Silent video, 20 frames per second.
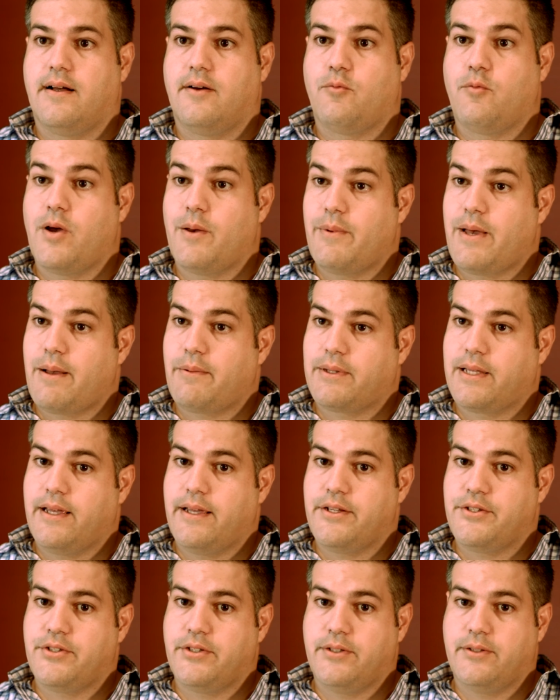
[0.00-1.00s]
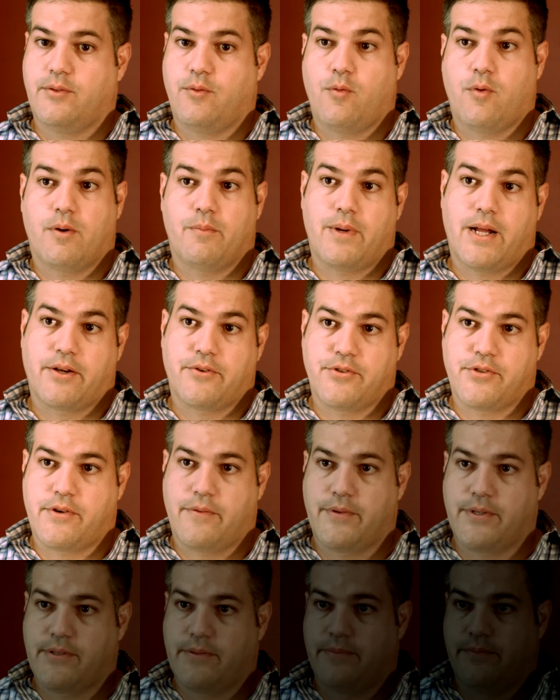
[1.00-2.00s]
web application or
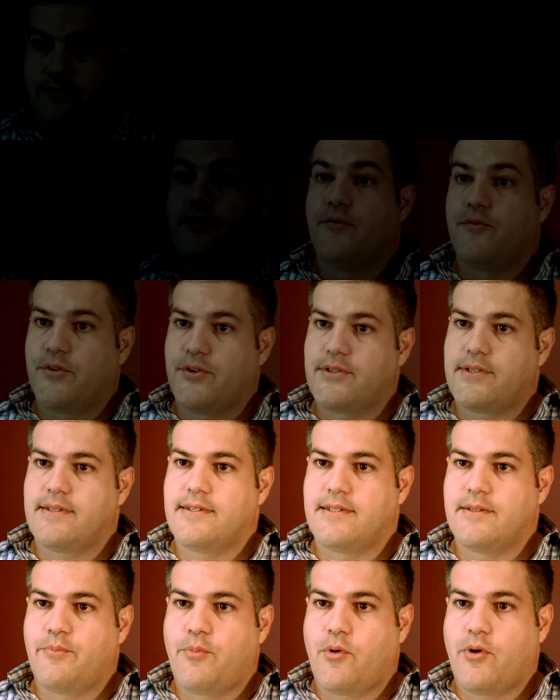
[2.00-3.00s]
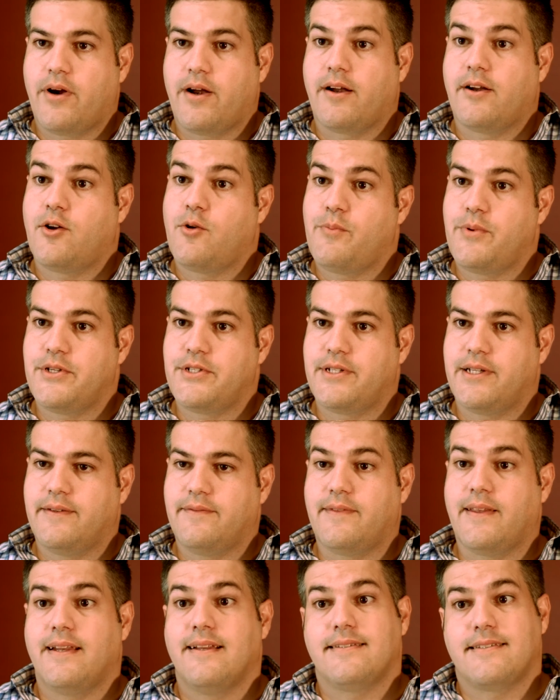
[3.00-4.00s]
microservice. Fuse is supported on
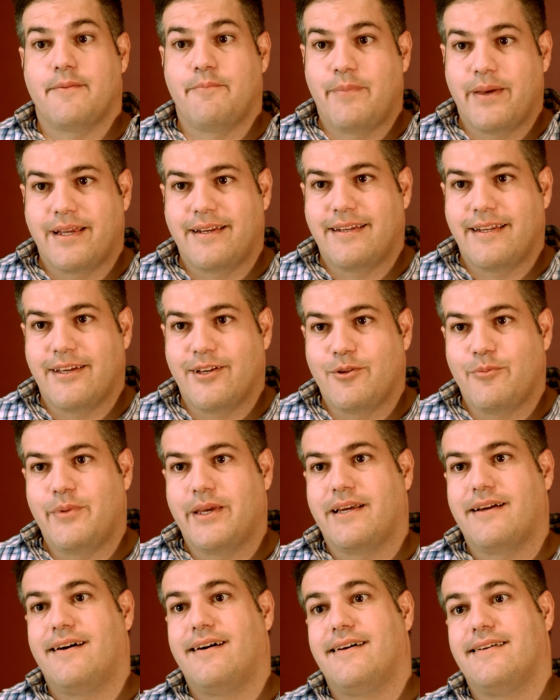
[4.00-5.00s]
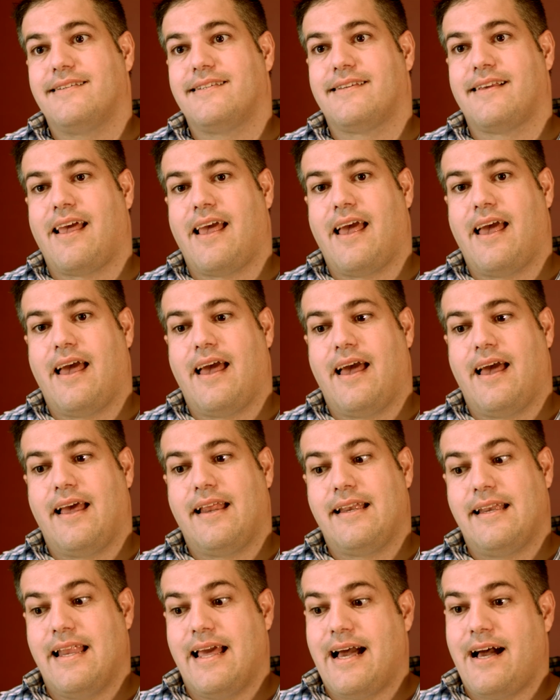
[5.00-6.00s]
OpenShift, and it's a big deal because
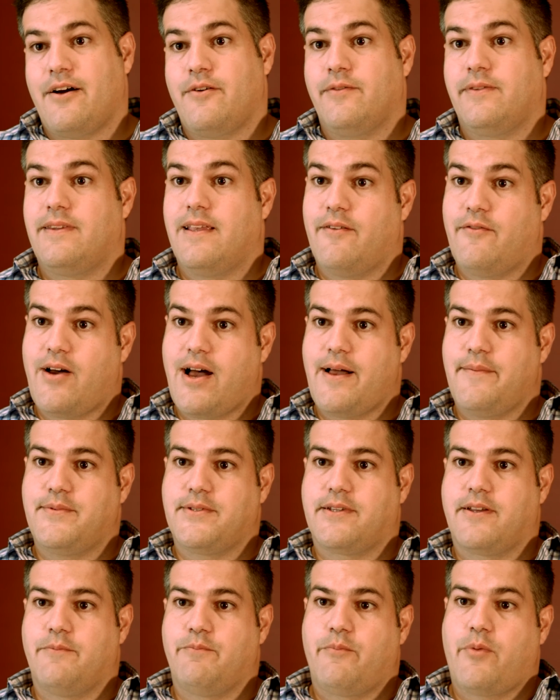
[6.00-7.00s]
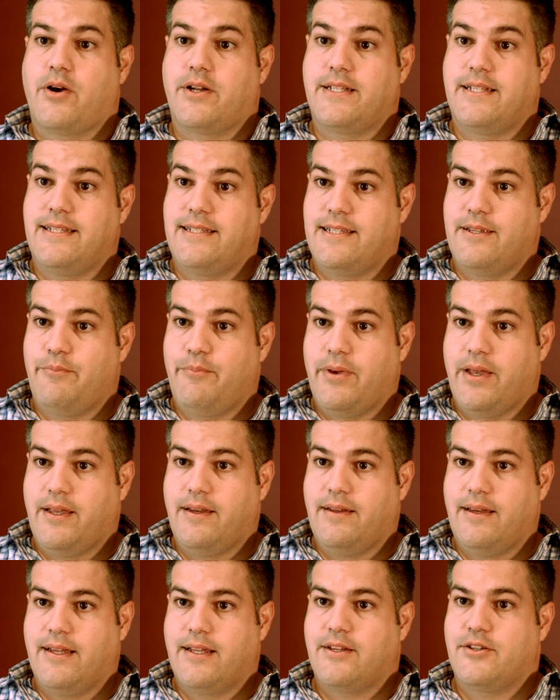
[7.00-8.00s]
now DevOps can
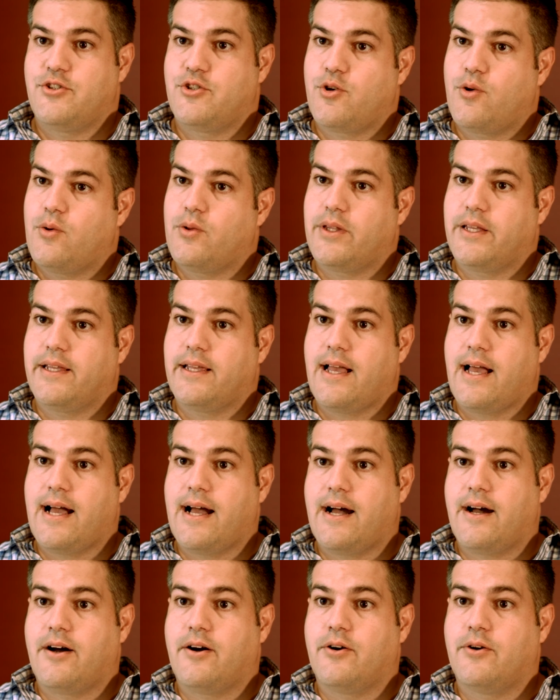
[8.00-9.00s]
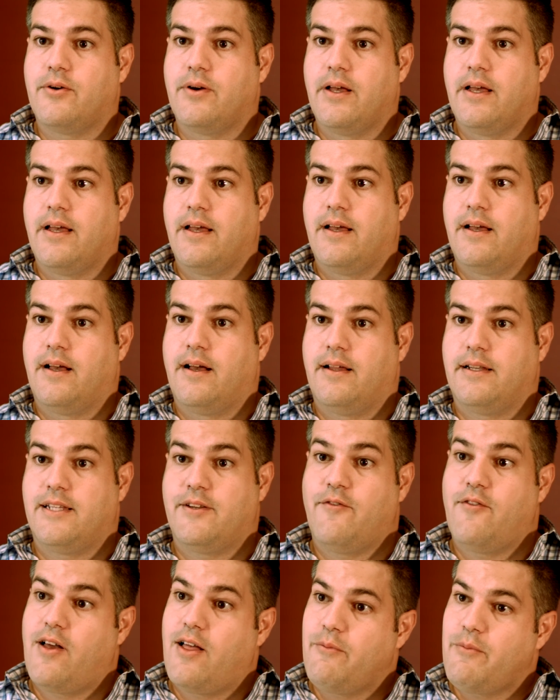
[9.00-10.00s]
participate in controlling how
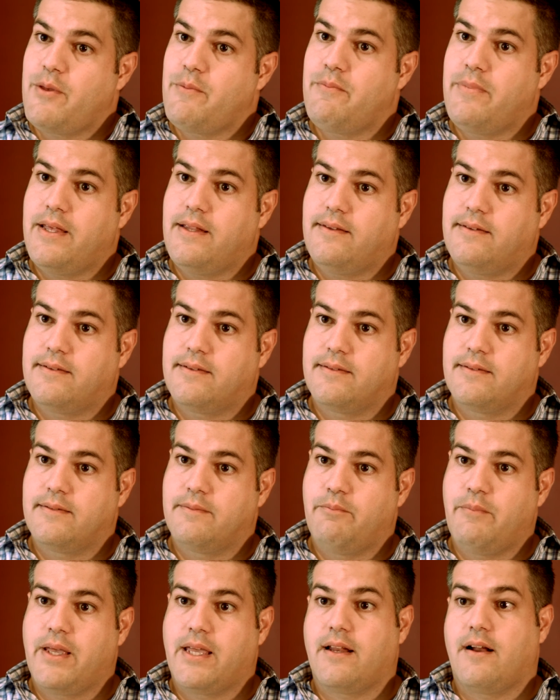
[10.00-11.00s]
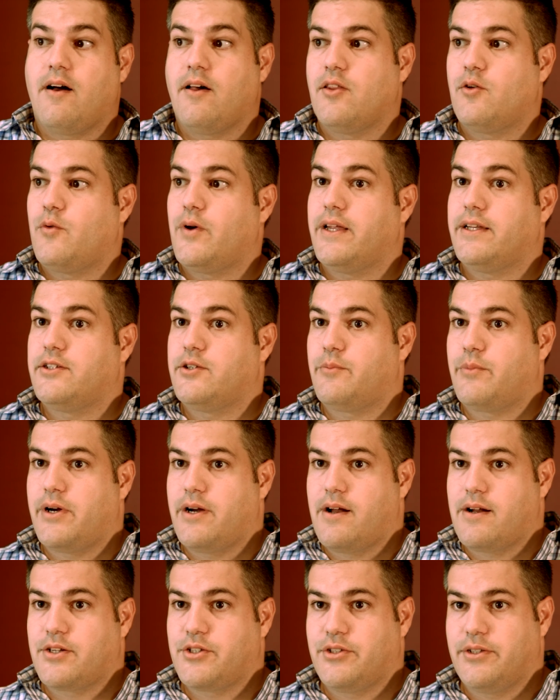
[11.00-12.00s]
development bits make it all the way into
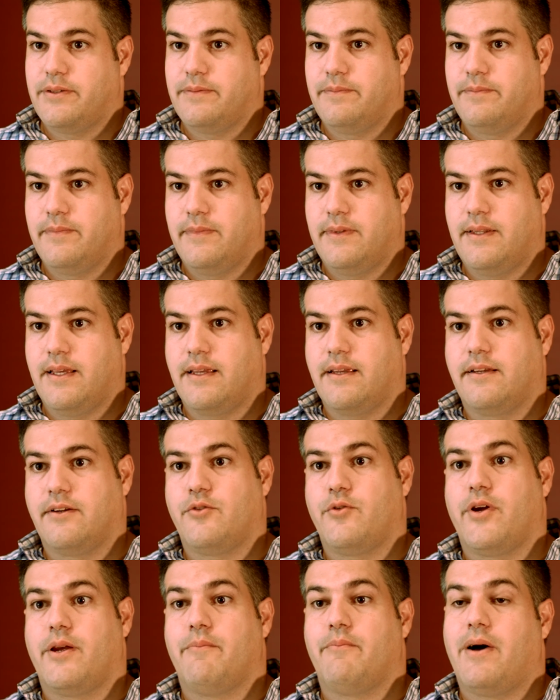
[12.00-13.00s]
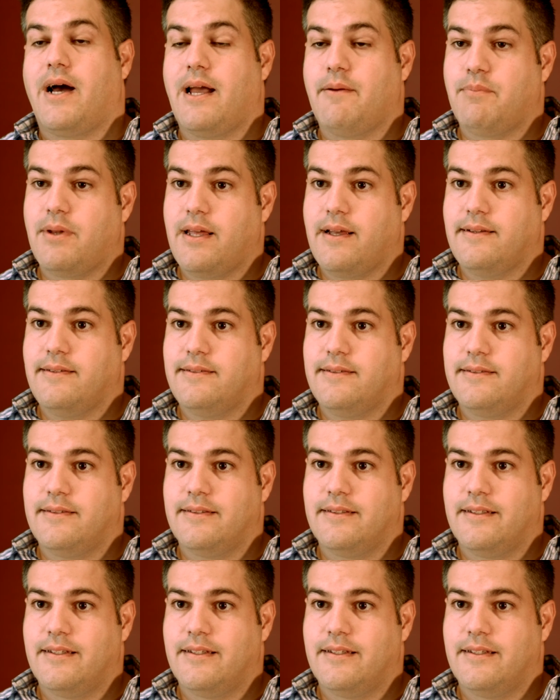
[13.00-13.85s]
production. They can create pipelines,